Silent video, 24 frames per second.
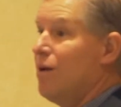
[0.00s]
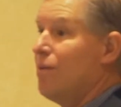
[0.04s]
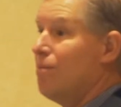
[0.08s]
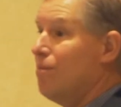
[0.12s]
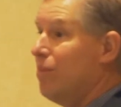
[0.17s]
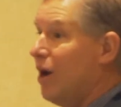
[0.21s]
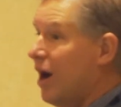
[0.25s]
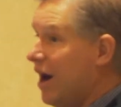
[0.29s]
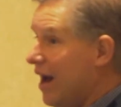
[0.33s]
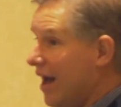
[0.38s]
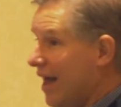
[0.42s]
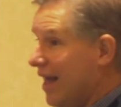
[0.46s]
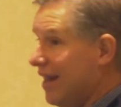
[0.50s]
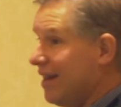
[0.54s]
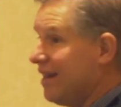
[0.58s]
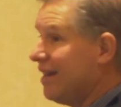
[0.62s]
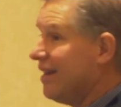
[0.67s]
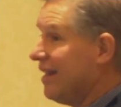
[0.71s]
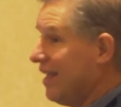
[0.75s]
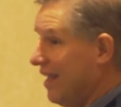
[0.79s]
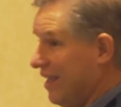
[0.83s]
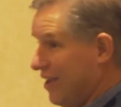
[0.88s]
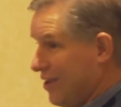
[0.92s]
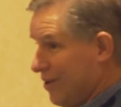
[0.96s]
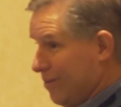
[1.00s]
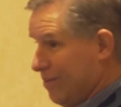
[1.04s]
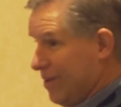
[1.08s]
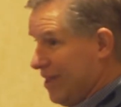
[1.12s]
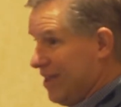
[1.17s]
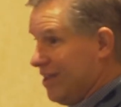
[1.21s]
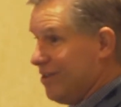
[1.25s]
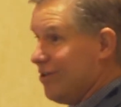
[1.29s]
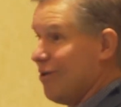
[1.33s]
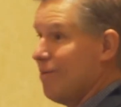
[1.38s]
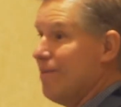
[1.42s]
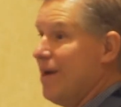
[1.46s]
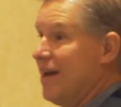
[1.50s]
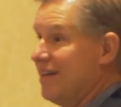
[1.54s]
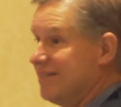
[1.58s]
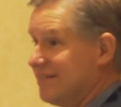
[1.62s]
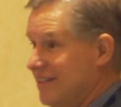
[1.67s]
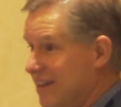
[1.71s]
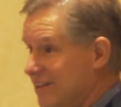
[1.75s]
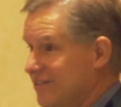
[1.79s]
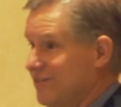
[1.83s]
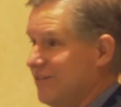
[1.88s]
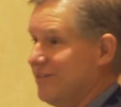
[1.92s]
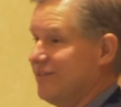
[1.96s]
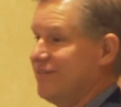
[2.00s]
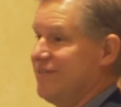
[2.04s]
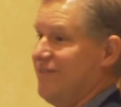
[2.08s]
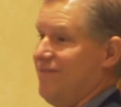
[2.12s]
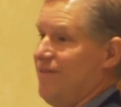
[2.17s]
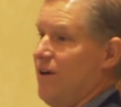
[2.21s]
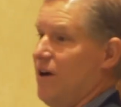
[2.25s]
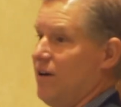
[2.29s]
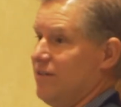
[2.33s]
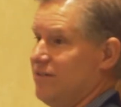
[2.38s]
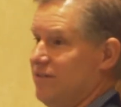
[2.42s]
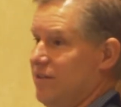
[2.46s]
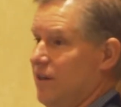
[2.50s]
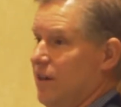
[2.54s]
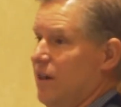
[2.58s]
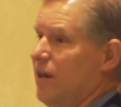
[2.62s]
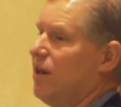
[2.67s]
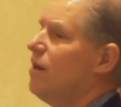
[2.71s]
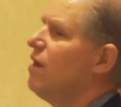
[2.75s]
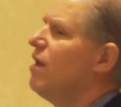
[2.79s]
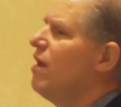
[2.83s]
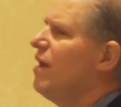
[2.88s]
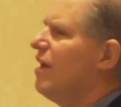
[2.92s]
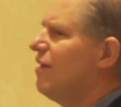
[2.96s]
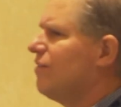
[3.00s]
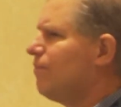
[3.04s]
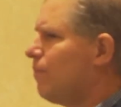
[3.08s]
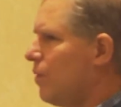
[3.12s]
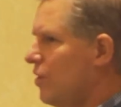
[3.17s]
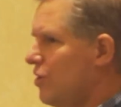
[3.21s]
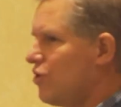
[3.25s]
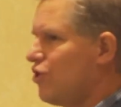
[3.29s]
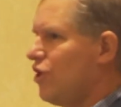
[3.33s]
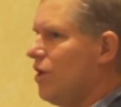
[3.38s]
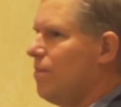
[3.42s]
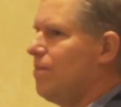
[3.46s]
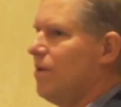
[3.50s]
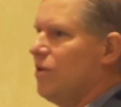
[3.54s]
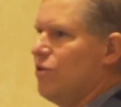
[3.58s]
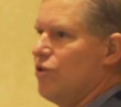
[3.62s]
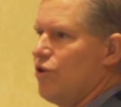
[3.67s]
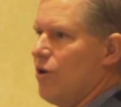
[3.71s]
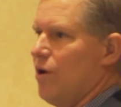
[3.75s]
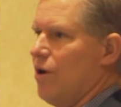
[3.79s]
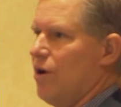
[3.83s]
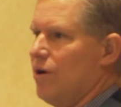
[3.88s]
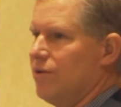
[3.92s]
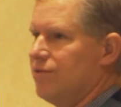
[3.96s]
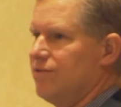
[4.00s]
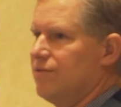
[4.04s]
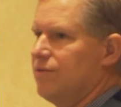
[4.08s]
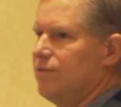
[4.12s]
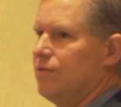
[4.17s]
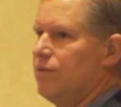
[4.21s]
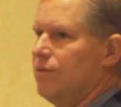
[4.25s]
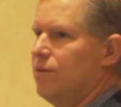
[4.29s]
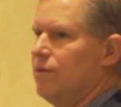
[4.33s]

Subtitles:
But it could be in your best interest to fog seal it. It's pretty cheap insurance